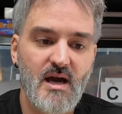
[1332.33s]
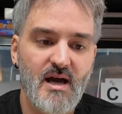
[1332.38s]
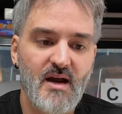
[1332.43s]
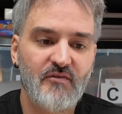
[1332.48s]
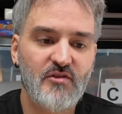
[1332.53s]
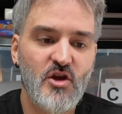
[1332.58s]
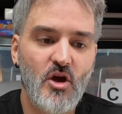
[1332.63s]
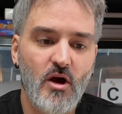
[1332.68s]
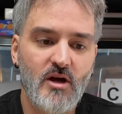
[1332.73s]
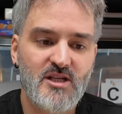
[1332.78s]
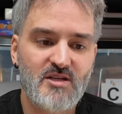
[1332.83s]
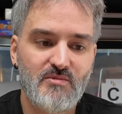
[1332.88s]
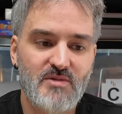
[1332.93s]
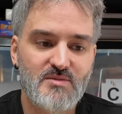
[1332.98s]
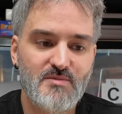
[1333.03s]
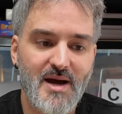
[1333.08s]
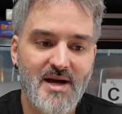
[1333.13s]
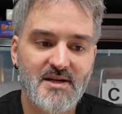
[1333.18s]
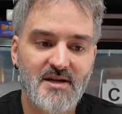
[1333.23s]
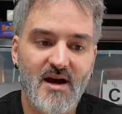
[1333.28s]
If the item
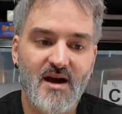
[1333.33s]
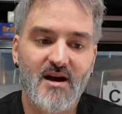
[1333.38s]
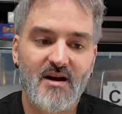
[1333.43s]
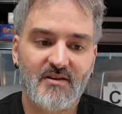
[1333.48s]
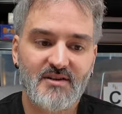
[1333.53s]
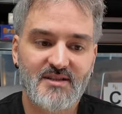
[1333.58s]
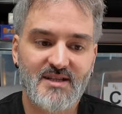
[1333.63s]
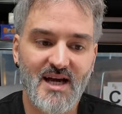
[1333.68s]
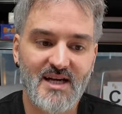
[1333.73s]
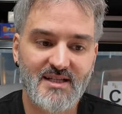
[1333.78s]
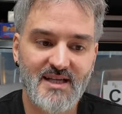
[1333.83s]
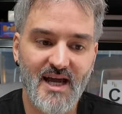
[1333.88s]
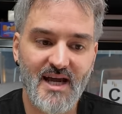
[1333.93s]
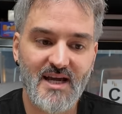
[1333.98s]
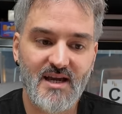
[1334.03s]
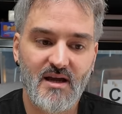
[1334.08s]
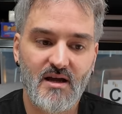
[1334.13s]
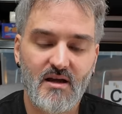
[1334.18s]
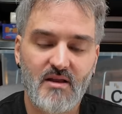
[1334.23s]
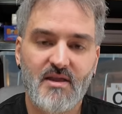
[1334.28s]
was made after that
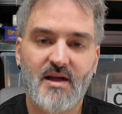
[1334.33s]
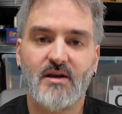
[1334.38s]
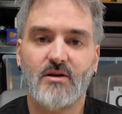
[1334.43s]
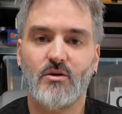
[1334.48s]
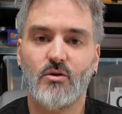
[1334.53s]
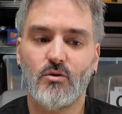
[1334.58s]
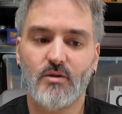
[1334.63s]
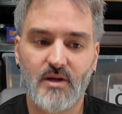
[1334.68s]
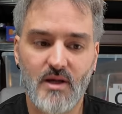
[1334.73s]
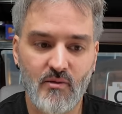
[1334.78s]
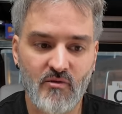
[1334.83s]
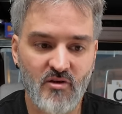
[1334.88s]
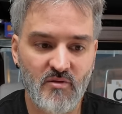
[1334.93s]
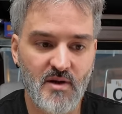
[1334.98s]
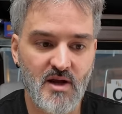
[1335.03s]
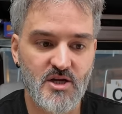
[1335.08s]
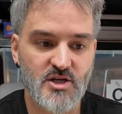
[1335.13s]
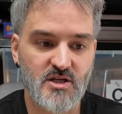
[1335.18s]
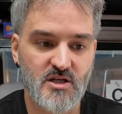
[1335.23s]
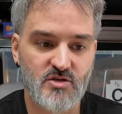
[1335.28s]
date, then all the
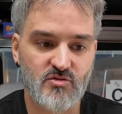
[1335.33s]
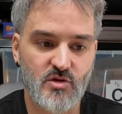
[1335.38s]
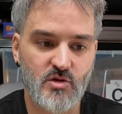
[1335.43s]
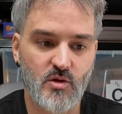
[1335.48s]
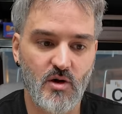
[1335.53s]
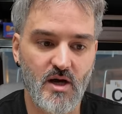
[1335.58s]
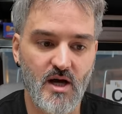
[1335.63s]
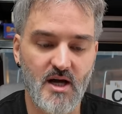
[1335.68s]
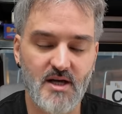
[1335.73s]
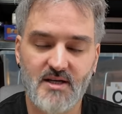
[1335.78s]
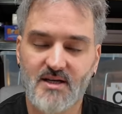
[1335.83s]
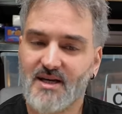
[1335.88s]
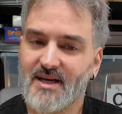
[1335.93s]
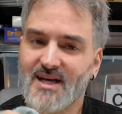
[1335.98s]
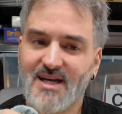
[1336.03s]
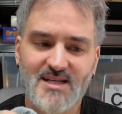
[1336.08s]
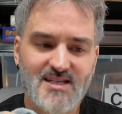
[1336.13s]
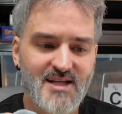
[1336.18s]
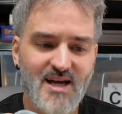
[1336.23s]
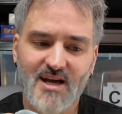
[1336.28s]
information is required.
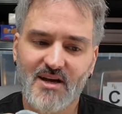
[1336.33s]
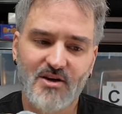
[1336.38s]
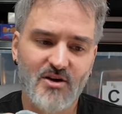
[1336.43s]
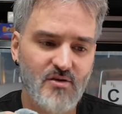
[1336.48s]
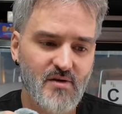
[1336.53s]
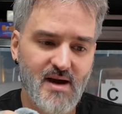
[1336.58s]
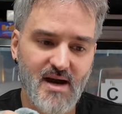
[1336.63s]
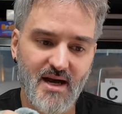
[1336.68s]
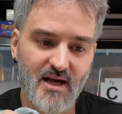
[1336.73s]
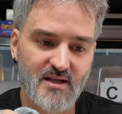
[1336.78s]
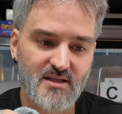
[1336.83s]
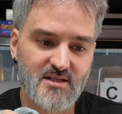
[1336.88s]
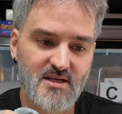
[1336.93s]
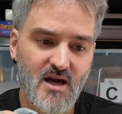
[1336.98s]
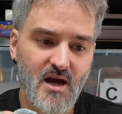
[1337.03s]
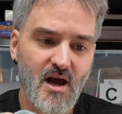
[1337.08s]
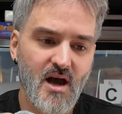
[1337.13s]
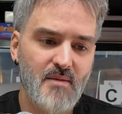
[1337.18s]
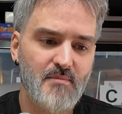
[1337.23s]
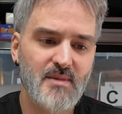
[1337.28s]
Is that correct?
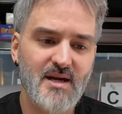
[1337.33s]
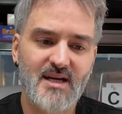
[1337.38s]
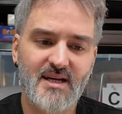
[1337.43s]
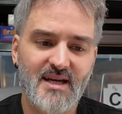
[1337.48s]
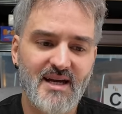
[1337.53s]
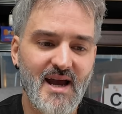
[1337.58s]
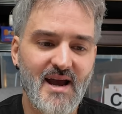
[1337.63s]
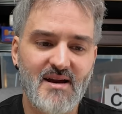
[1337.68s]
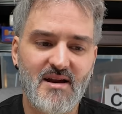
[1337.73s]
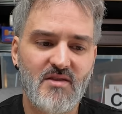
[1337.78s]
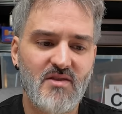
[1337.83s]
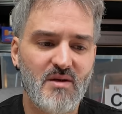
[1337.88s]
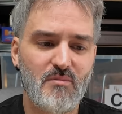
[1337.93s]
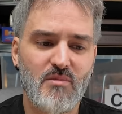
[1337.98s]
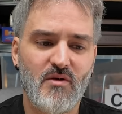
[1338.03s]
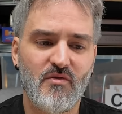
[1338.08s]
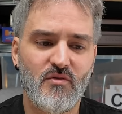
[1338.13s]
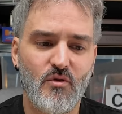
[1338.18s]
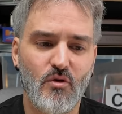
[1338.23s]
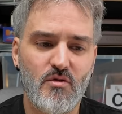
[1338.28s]
Meaning anything
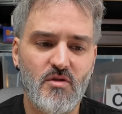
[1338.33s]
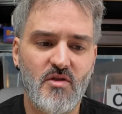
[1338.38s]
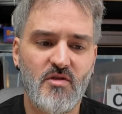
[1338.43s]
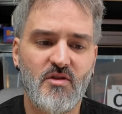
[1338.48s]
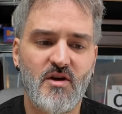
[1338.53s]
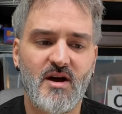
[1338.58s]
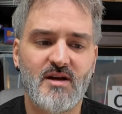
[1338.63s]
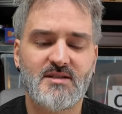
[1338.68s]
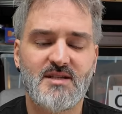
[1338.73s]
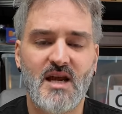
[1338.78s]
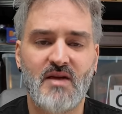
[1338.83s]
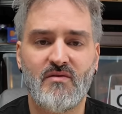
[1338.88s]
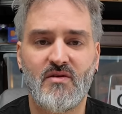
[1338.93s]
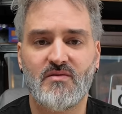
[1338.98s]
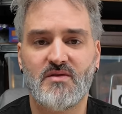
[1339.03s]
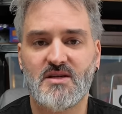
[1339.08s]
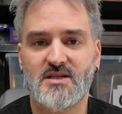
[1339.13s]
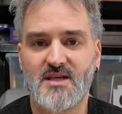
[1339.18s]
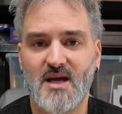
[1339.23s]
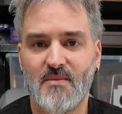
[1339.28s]
before the 13th
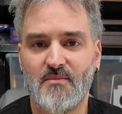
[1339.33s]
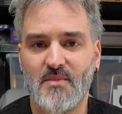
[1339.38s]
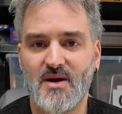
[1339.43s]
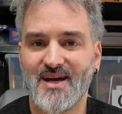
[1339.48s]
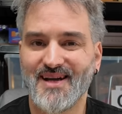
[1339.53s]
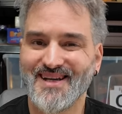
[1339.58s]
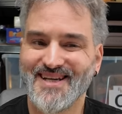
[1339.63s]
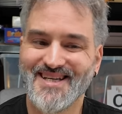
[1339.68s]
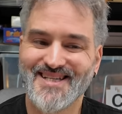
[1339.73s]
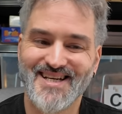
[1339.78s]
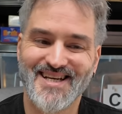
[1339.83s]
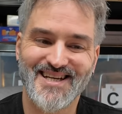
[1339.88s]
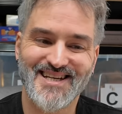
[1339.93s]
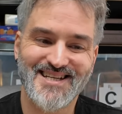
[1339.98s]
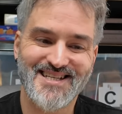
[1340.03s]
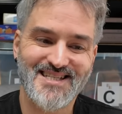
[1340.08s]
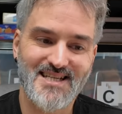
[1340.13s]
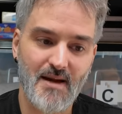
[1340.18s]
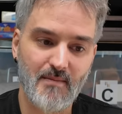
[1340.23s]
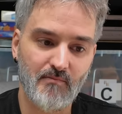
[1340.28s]
of December is
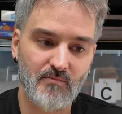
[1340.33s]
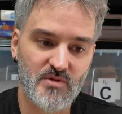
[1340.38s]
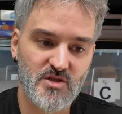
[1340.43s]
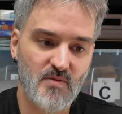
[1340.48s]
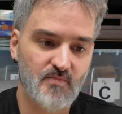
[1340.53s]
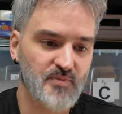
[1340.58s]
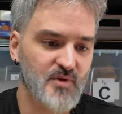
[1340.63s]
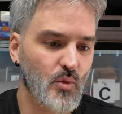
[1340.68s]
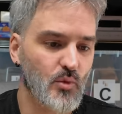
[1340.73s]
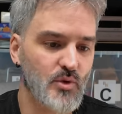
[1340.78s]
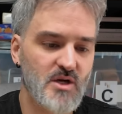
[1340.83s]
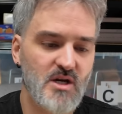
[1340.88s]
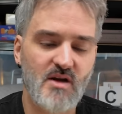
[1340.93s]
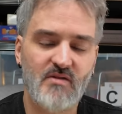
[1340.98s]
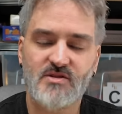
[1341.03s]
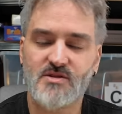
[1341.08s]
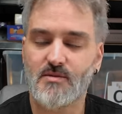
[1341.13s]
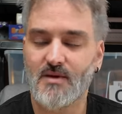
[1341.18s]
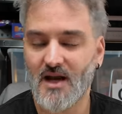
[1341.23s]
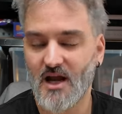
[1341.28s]
exempt. Would
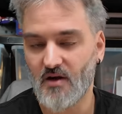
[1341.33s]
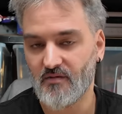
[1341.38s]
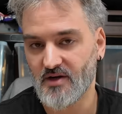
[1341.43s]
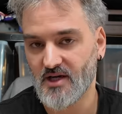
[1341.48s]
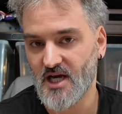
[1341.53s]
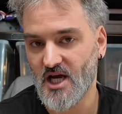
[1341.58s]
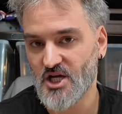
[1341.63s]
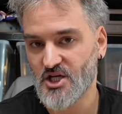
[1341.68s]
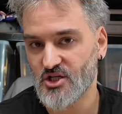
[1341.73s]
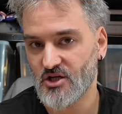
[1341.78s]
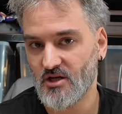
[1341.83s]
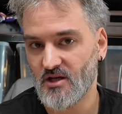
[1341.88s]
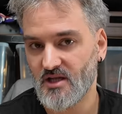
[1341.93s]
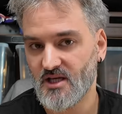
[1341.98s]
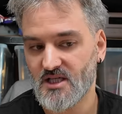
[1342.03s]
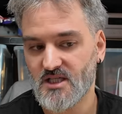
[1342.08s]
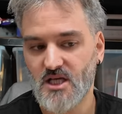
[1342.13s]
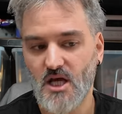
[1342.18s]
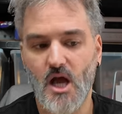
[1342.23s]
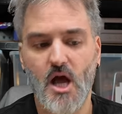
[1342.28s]
love some clarification on
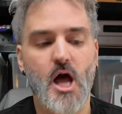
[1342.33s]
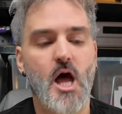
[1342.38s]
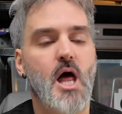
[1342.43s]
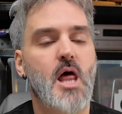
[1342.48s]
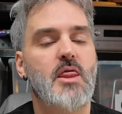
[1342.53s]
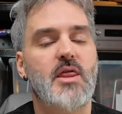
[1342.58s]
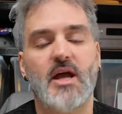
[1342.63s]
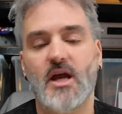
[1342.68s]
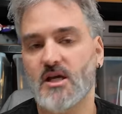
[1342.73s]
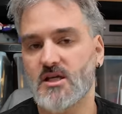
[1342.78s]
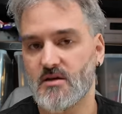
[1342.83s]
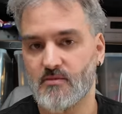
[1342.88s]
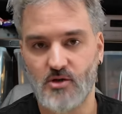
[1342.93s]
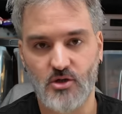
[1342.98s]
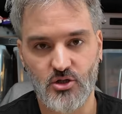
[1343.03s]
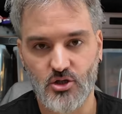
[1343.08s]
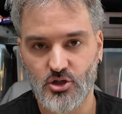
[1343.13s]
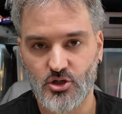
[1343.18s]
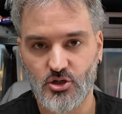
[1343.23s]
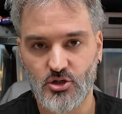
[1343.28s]
this. Thank you so
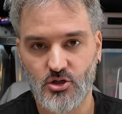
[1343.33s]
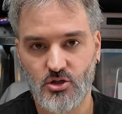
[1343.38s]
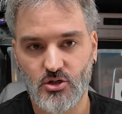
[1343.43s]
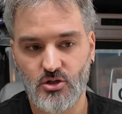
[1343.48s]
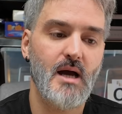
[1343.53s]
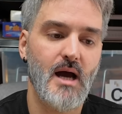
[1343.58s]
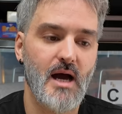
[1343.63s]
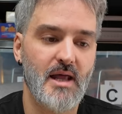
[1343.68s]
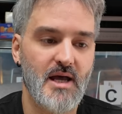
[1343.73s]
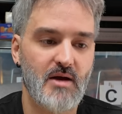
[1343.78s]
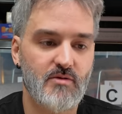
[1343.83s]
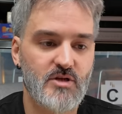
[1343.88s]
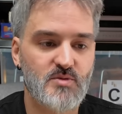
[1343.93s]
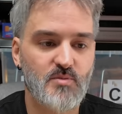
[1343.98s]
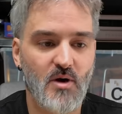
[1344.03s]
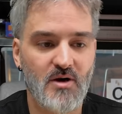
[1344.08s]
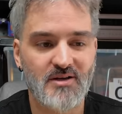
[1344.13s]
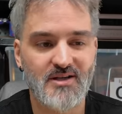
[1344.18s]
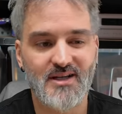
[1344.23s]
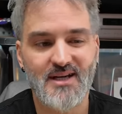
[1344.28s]
much. And they
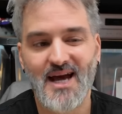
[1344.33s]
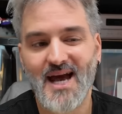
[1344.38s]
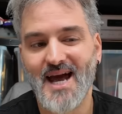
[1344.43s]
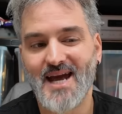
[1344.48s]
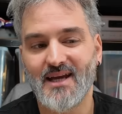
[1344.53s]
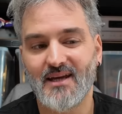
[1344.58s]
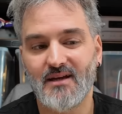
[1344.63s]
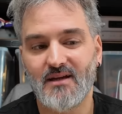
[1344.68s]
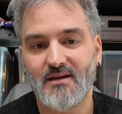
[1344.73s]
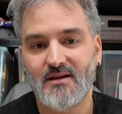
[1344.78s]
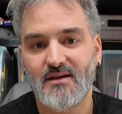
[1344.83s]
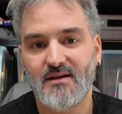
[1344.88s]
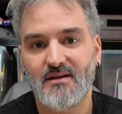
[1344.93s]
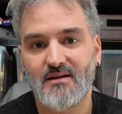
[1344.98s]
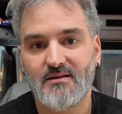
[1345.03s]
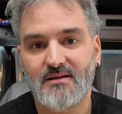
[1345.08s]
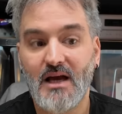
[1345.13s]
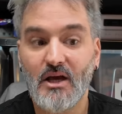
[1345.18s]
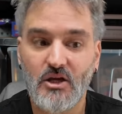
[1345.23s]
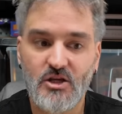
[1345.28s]
responded, hey,
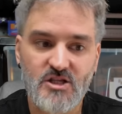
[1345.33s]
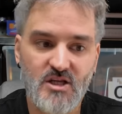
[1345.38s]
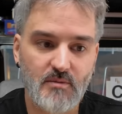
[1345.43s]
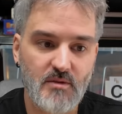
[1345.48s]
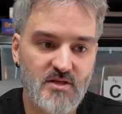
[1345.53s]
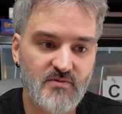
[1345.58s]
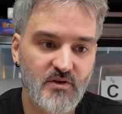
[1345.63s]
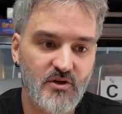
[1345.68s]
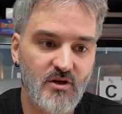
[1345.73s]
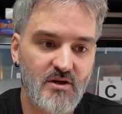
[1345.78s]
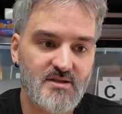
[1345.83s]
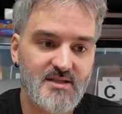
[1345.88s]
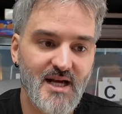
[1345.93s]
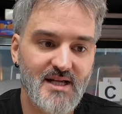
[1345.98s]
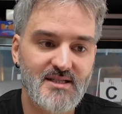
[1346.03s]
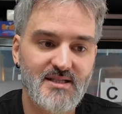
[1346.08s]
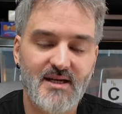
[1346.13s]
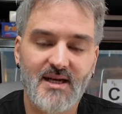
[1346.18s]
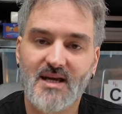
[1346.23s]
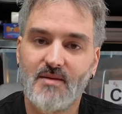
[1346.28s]
thank you so much for
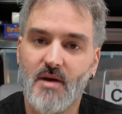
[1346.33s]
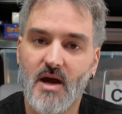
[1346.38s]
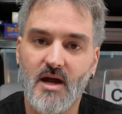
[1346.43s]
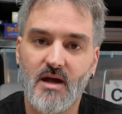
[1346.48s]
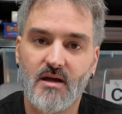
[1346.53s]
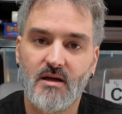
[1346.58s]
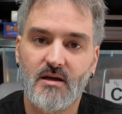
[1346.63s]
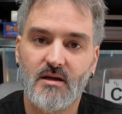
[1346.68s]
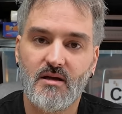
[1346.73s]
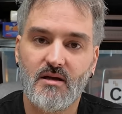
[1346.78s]
contacting eBay.